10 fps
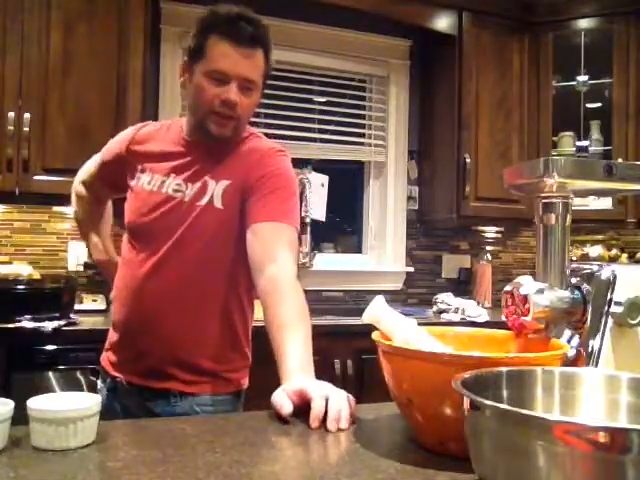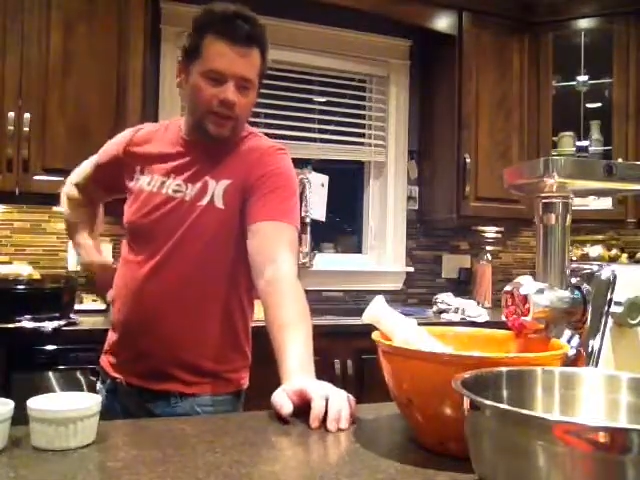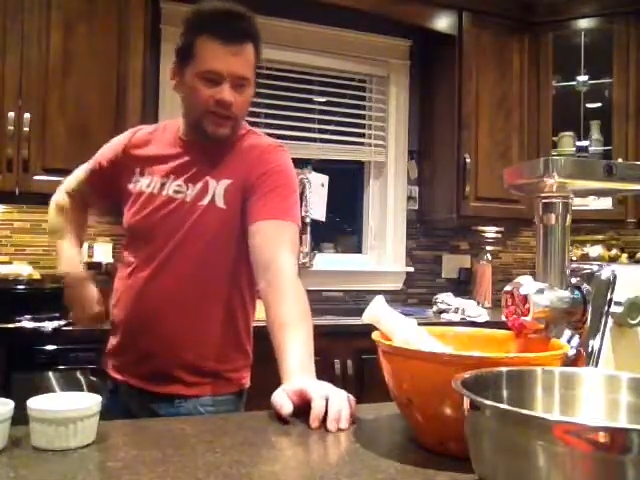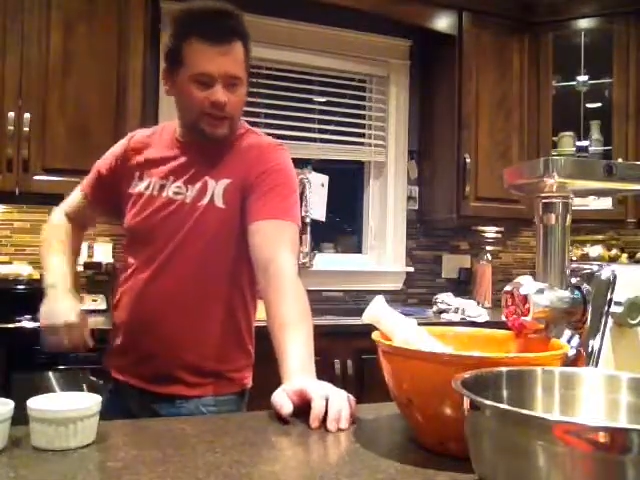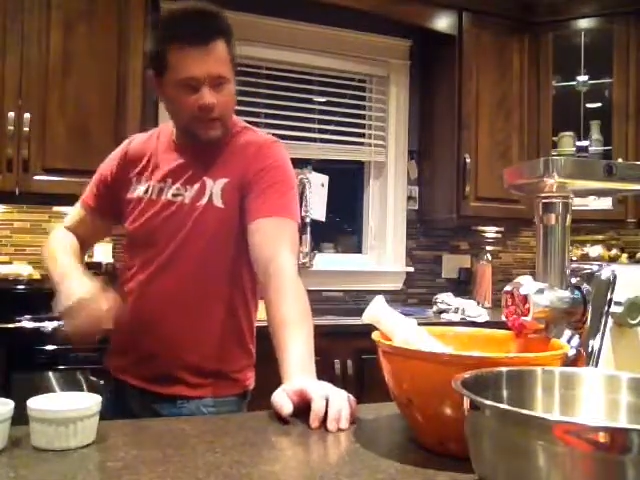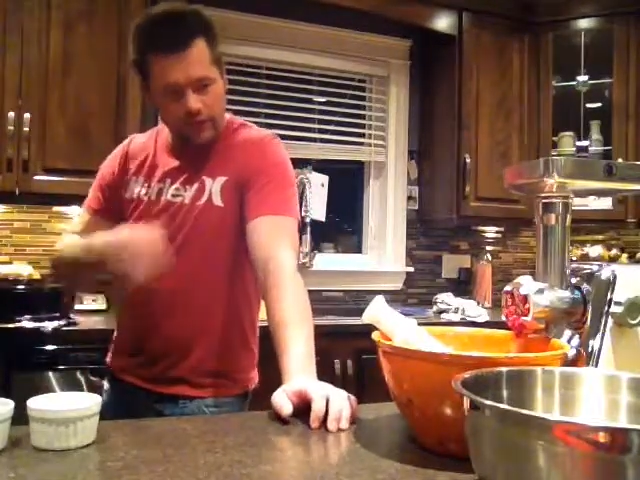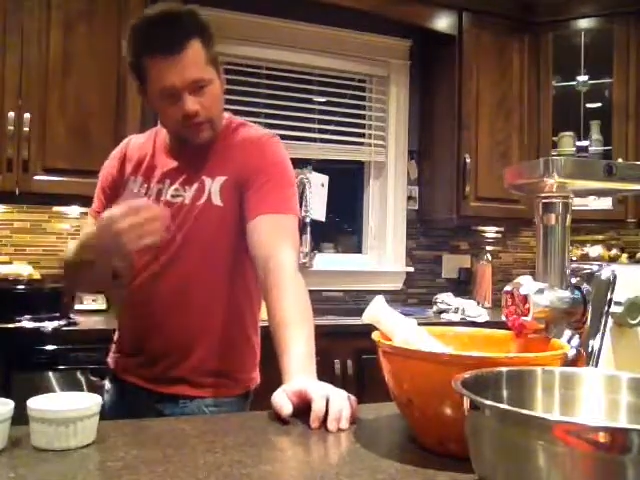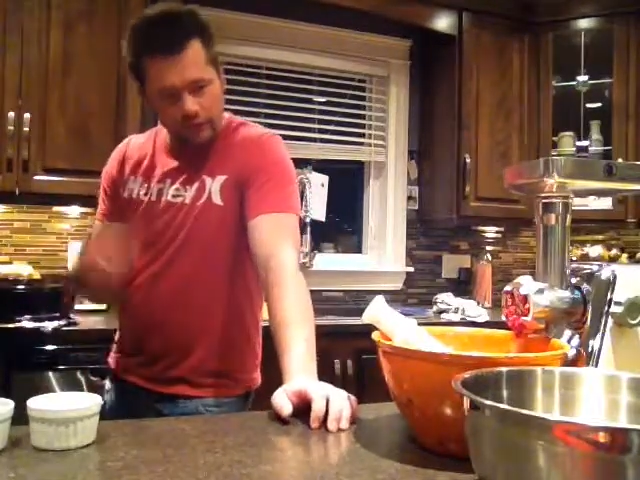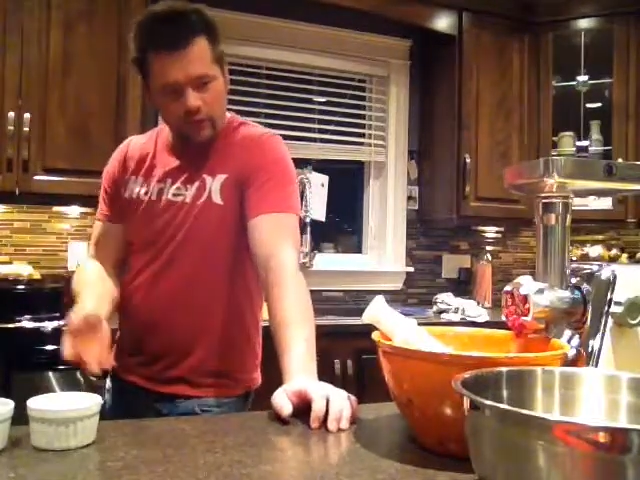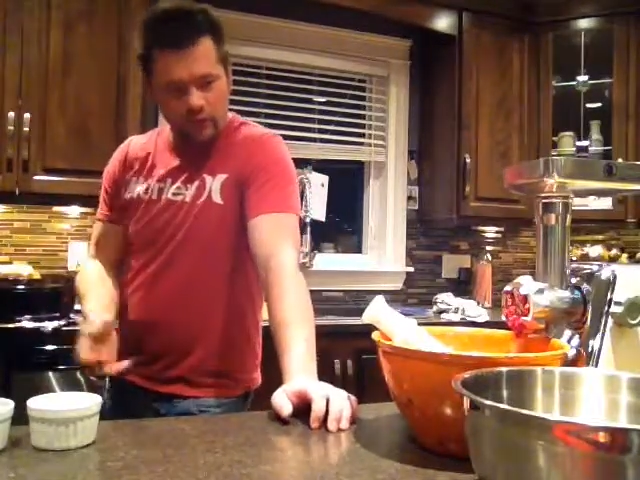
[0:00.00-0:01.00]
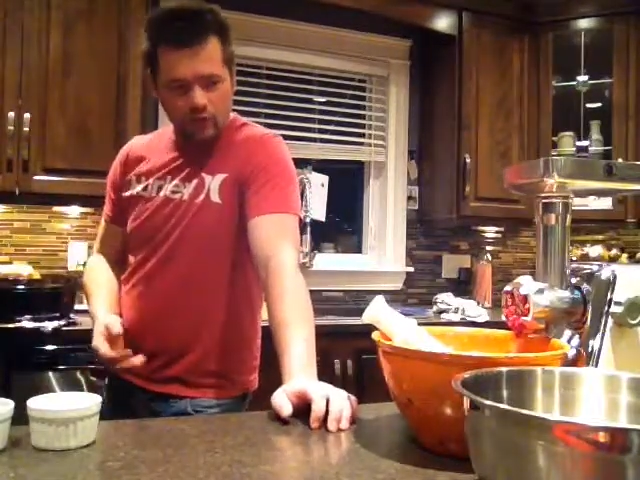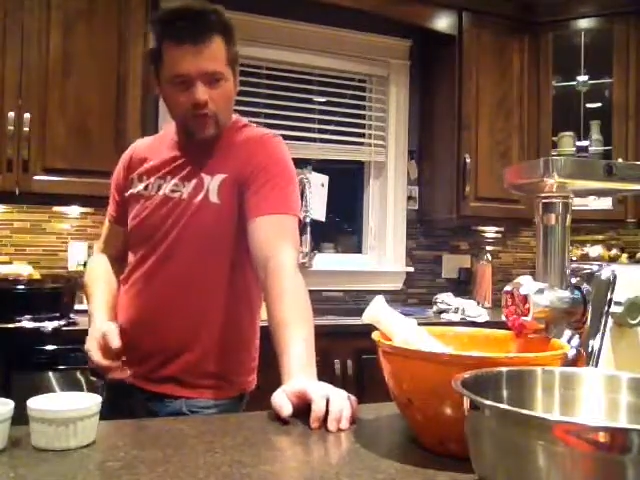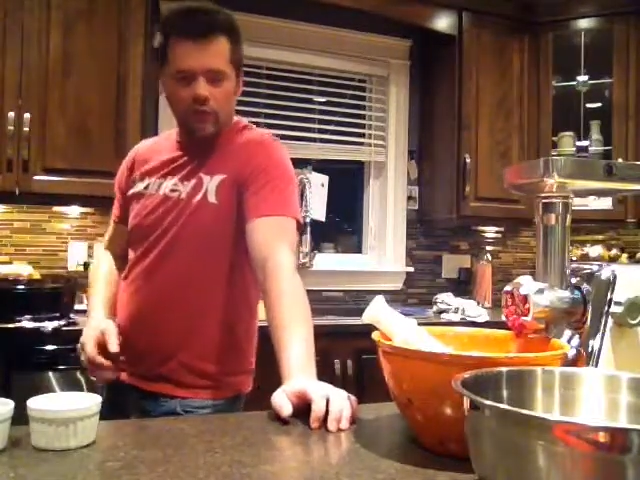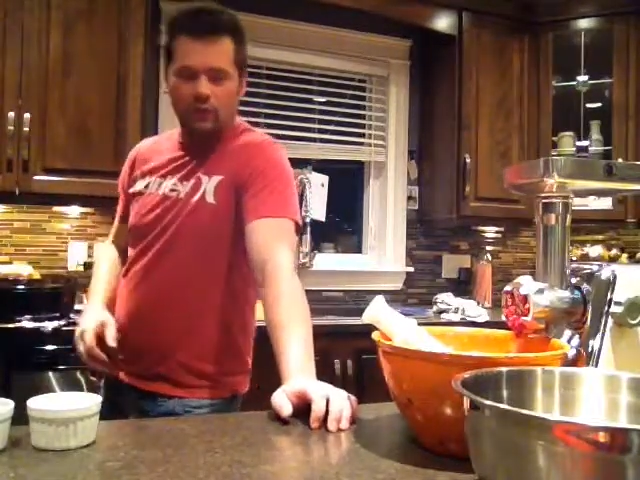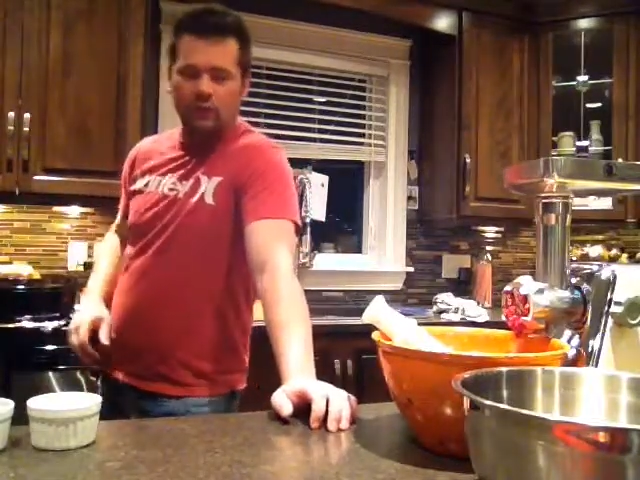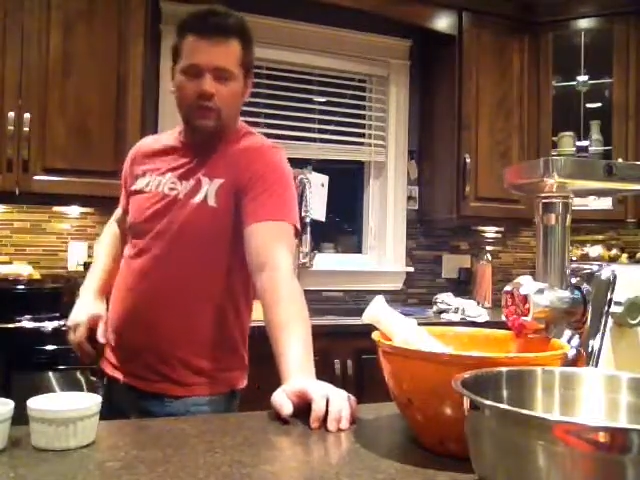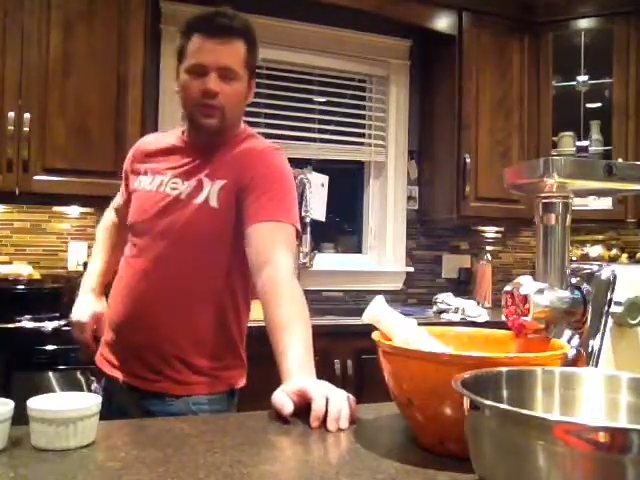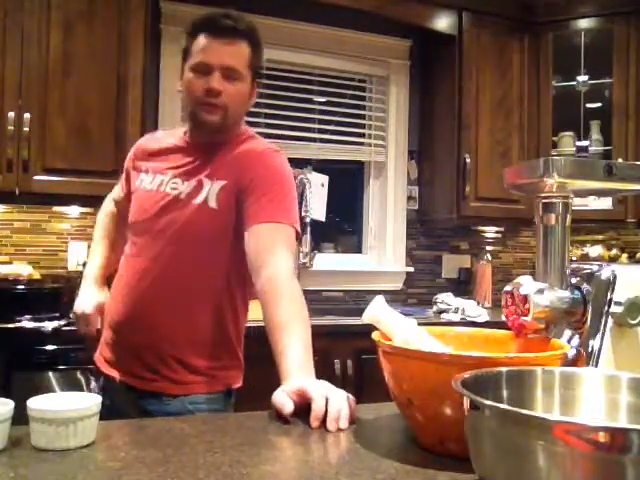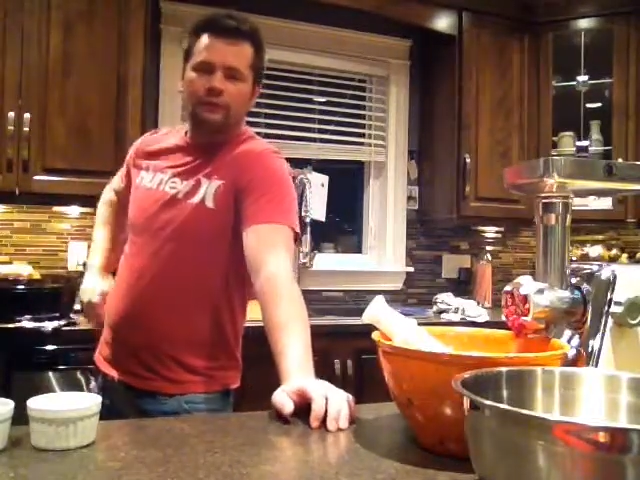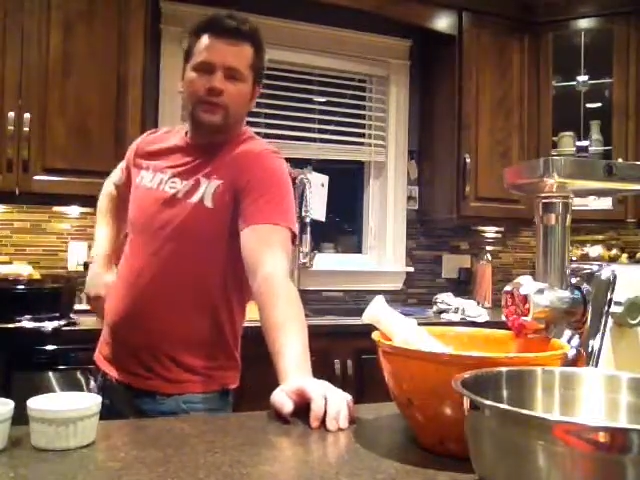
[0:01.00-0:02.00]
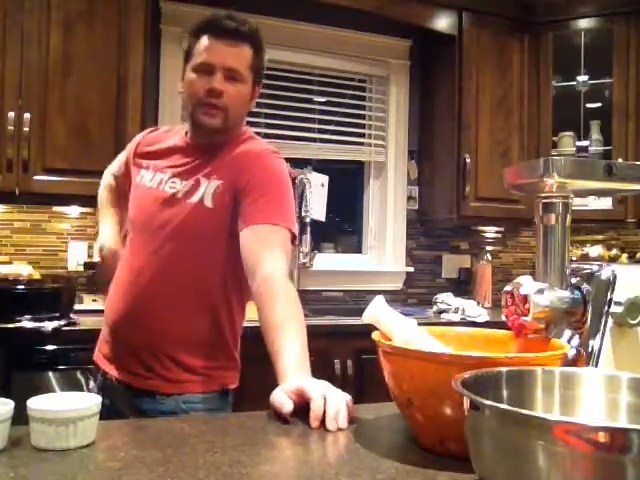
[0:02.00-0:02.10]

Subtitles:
and that's how they do their jerky. Well,